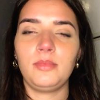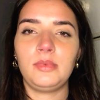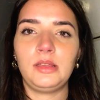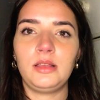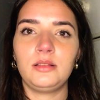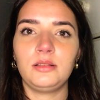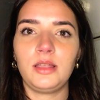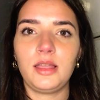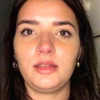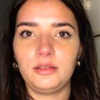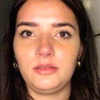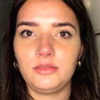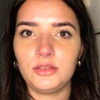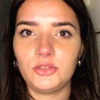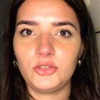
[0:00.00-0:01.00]
A lot
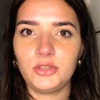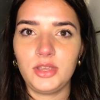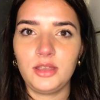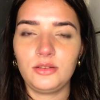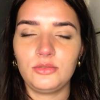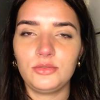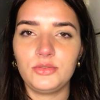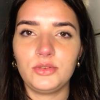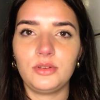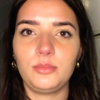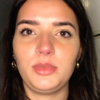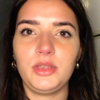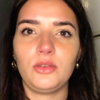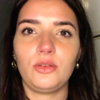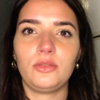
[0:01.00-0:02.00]
of this channel is going to
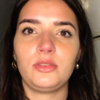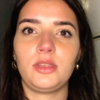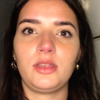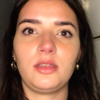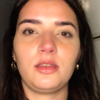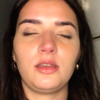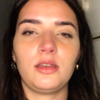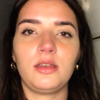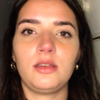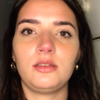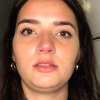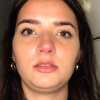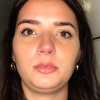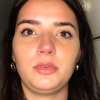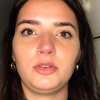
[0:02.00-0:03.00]
be on like
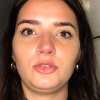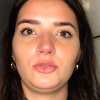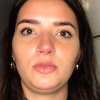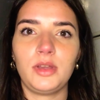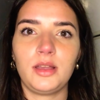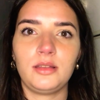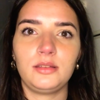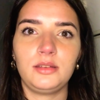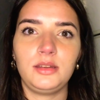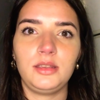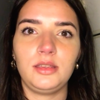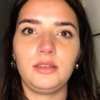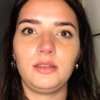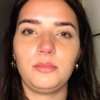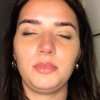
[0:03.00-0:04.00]

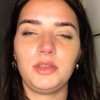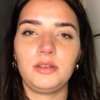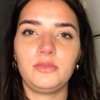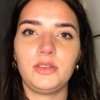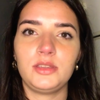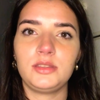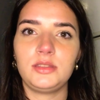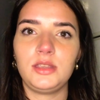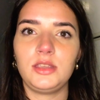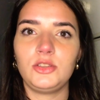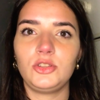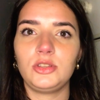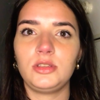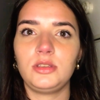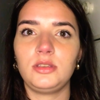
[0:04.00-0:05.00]
spirituality,
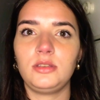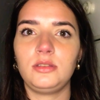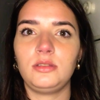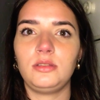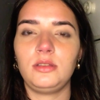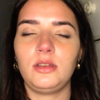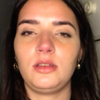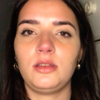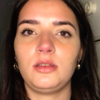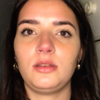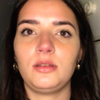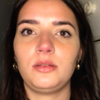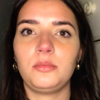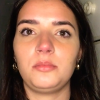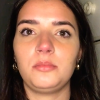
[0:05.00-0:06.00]
manifestation,
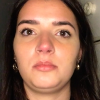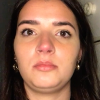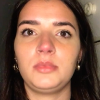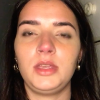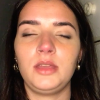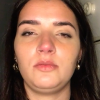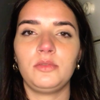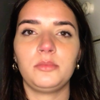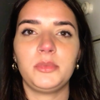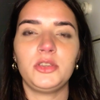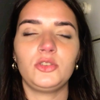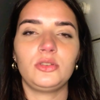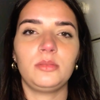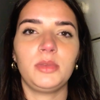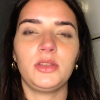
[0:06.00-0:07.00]

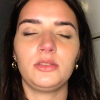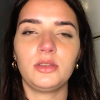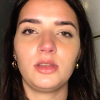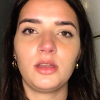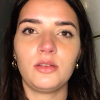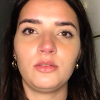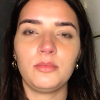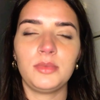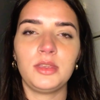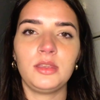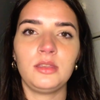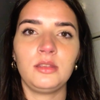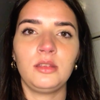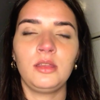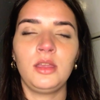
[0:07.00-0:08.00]
information about the
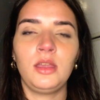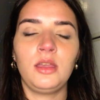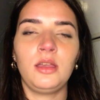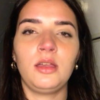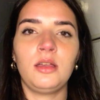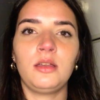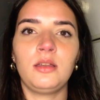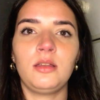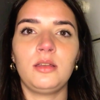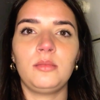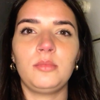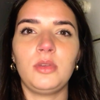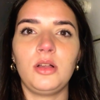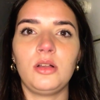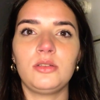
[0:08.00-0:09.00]
government,
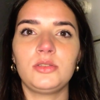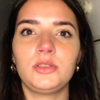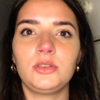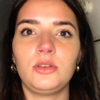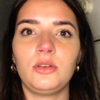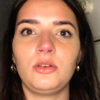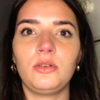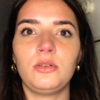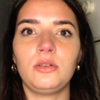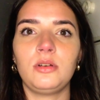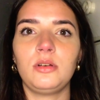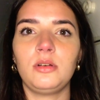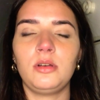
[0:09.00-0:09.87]
also